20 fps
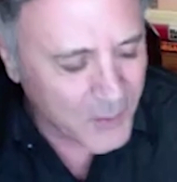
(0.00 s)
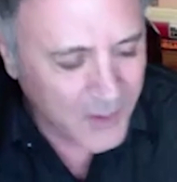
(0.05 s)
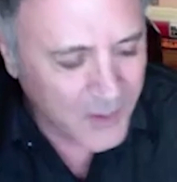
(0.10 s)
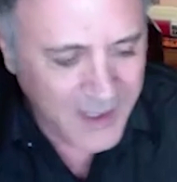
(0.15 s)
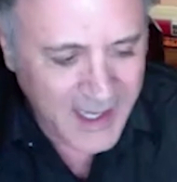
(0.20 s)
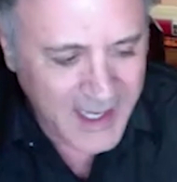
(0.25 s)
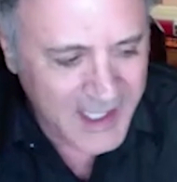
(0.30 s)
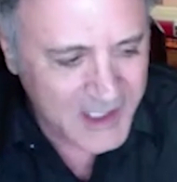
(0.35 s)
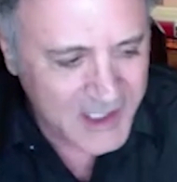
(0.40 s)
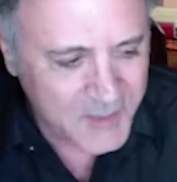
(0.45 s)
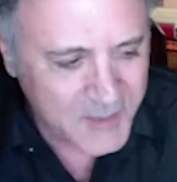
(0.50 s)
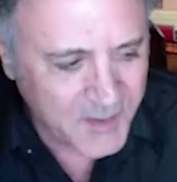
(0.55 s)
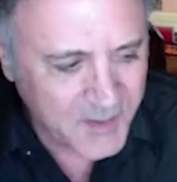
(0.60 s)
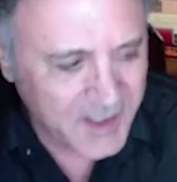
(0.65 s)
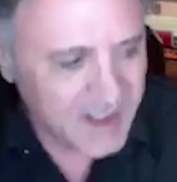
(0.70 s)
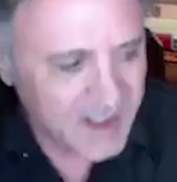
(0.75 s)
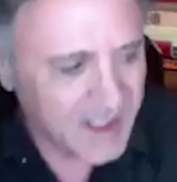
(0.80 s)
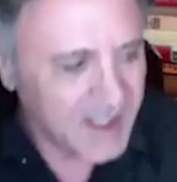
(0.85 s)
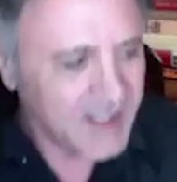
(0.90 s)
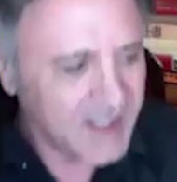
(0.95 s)
has,
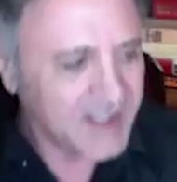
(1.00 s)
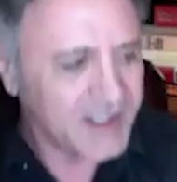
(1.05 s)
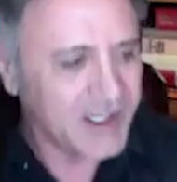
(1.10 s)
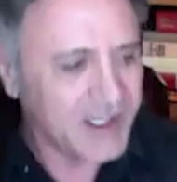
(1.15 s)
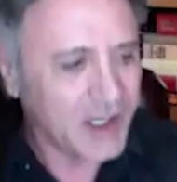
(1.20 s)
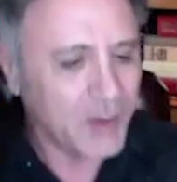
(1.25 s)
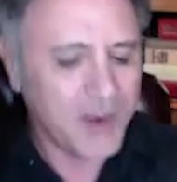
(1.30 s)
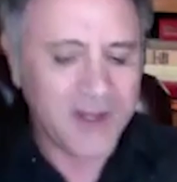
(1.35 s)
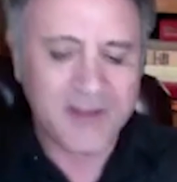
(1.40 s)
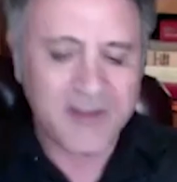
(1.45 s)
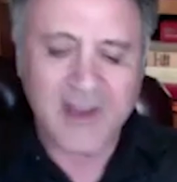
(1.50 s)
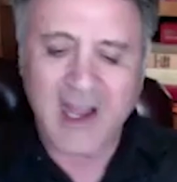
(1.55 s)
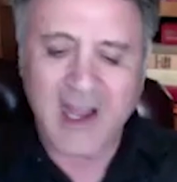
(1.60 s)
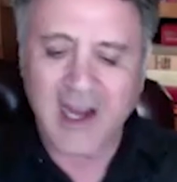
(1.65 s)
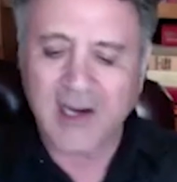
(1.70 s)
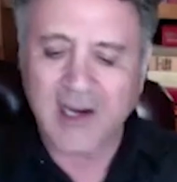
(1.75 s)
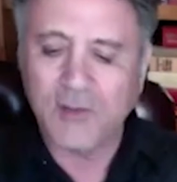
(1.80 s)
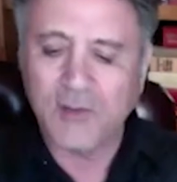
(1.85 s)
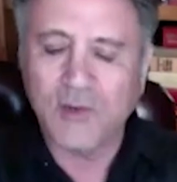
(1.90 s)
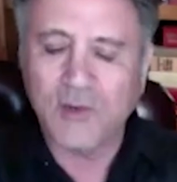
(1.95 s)
but you know what?
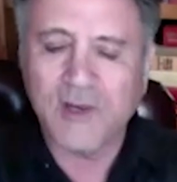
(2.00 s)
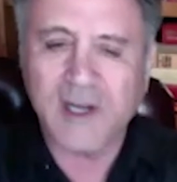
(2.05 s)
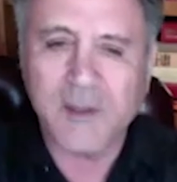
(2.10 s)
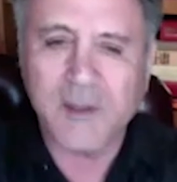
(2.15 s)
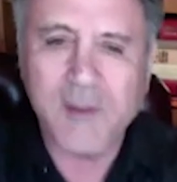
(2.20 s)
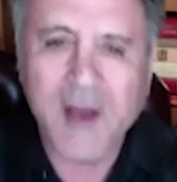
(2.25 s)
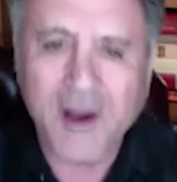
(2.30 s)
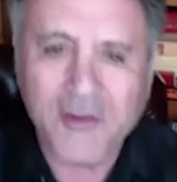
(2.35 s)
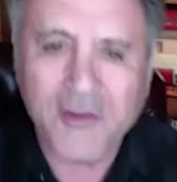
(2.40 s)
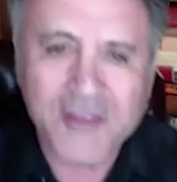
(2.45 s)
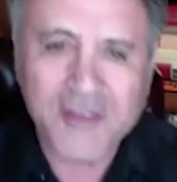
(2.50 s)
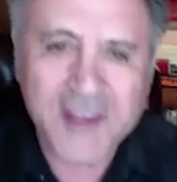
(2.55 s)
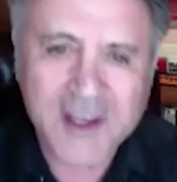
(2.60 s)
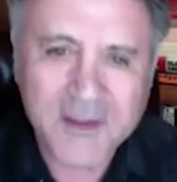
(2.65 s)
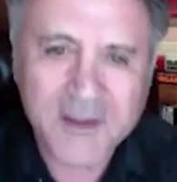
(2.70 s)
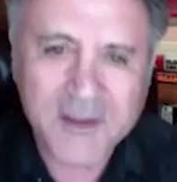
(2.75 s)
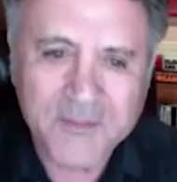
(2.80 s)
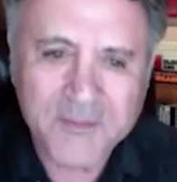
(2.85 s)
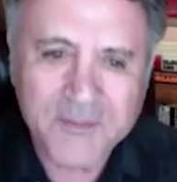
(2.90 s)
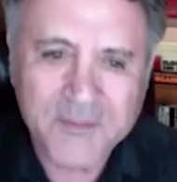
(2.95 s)
Knock on wood, I'm
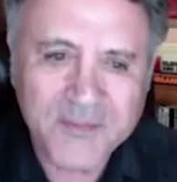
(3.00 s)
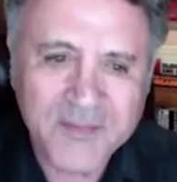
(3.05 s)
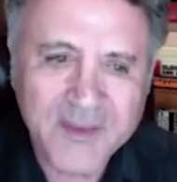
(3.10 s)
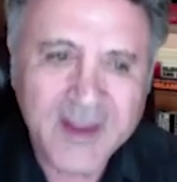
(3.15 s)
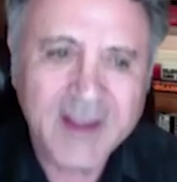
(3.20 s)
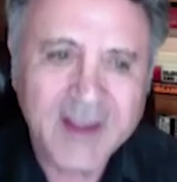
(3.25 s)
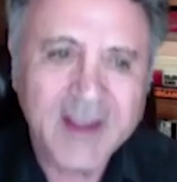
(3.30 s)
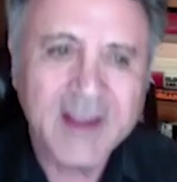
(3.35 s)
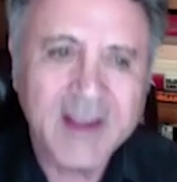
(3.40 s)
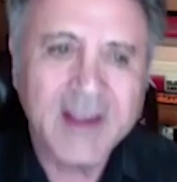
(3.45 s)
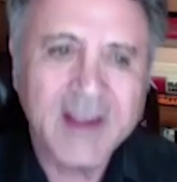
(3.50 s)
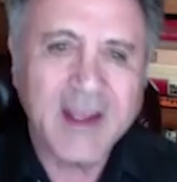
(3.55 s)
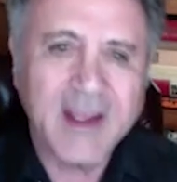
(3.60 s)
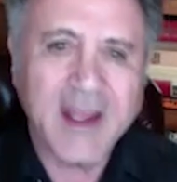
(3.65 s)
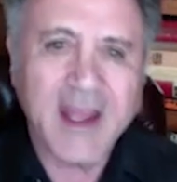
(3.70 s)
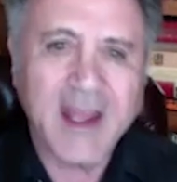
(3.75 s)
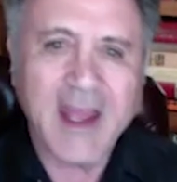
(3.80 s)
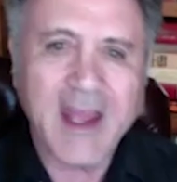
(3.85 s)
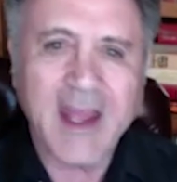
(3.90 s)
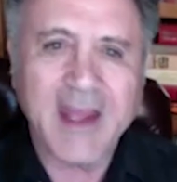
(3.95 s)
healthy.
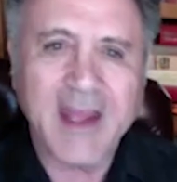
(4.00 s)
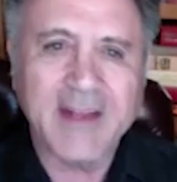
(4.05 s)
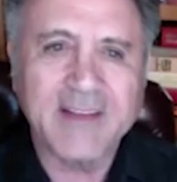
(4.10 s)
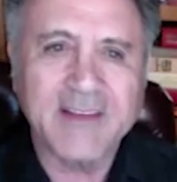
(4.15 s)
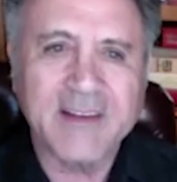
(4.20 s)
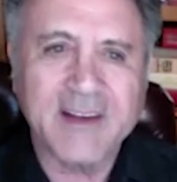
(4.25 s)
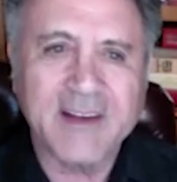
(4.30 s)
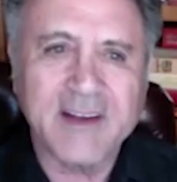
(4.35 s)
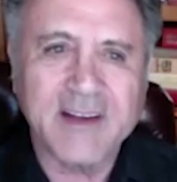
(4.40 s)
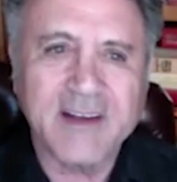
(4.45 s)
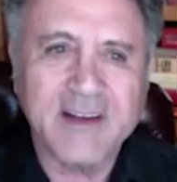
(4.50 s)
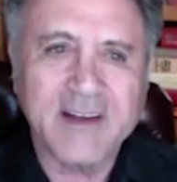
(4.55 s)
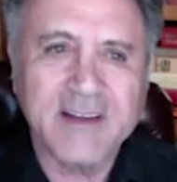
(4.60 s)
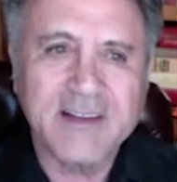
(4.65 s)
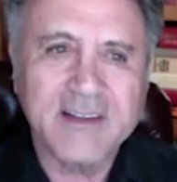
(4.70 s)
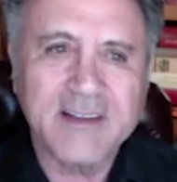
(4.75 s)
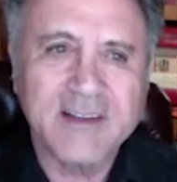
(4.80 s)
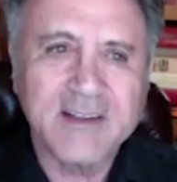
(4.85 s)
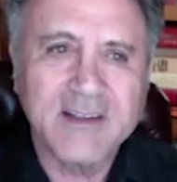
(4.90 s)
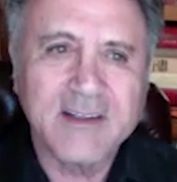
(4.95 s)
And uh,
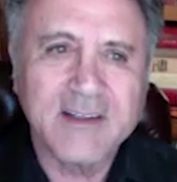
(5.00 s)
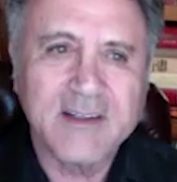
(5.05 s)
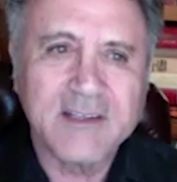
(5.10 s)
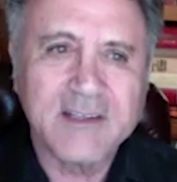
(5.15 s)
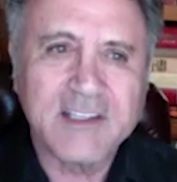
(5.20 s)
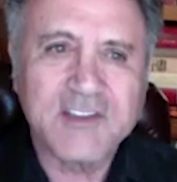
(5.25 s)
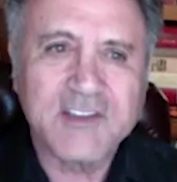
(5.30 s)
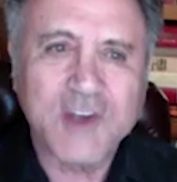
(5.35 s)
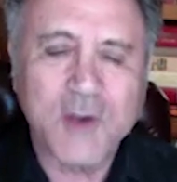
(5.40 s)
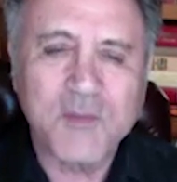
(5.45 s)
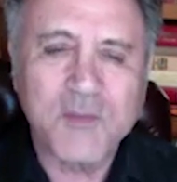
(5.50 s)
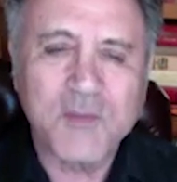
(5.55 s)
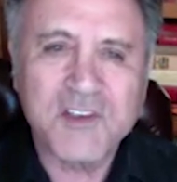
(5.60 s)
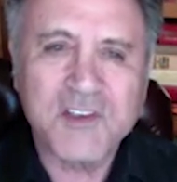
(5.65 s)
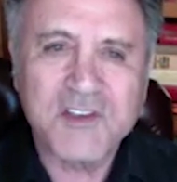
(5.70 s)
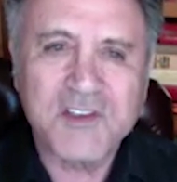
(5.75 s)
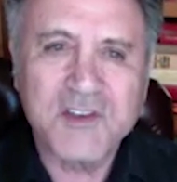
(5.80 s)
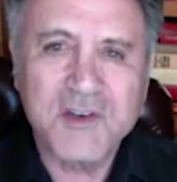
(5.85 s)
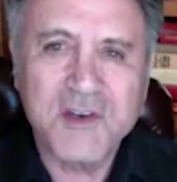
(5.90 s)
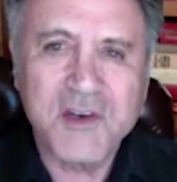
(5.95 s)
let's hope
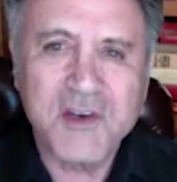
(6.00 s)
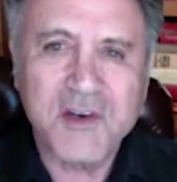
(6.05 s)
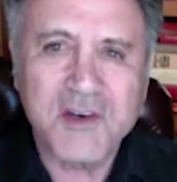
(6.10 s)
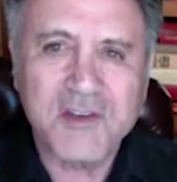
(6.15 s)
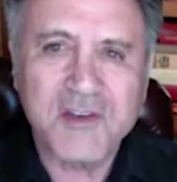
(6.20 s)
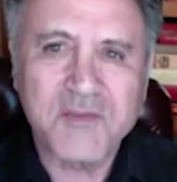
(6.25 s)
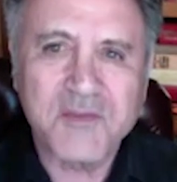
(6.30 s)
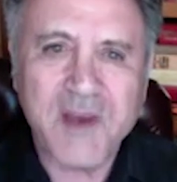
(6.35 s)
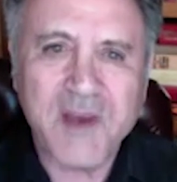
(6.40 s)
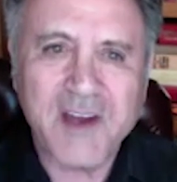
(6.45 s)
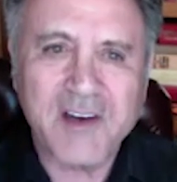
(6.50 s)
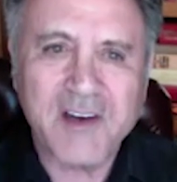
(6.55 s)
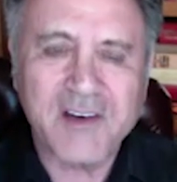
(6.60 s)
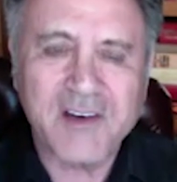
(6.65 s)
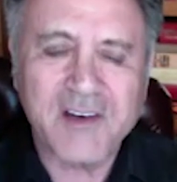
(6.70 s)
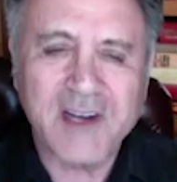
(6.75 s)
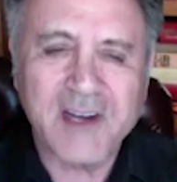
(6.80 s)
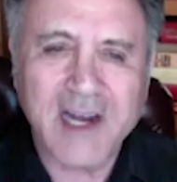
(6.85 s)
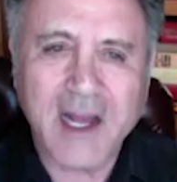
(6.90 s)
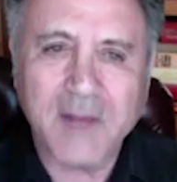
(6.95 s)
this new year is better.
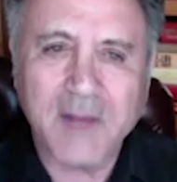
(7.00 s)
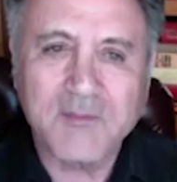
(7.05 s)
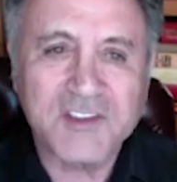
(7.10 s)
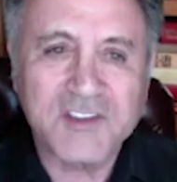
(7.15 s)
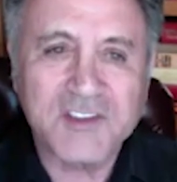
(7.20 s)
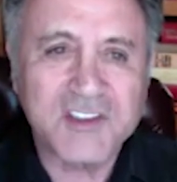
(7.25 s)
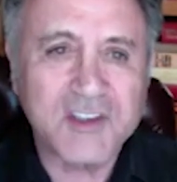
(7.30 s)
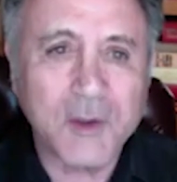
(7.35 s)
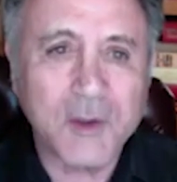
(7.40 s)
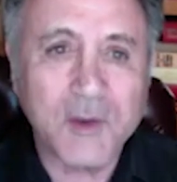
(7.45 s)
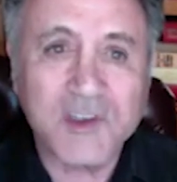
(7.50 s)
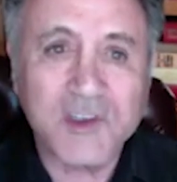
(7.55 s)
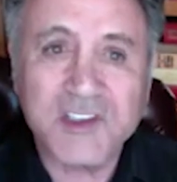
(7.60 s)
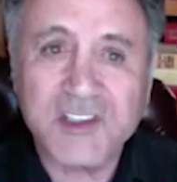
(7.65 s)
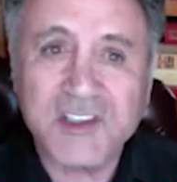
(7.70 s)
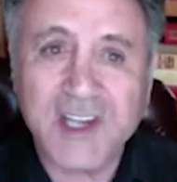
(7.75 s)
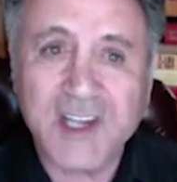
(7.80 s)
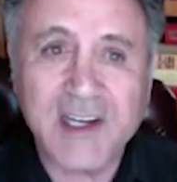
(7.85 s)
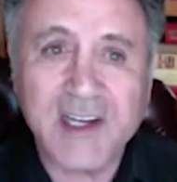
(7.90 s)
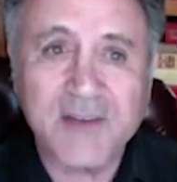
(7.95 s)
And I'm so
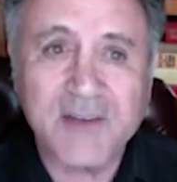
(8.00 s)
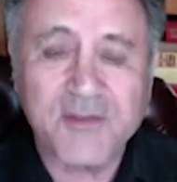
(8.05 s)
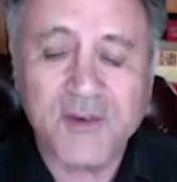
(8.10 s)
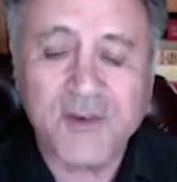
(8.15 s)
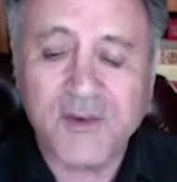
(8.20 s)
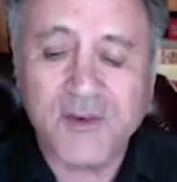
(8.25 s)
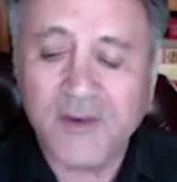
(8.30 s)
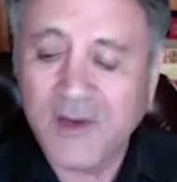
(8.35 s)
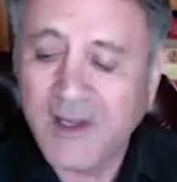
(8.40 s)
excited for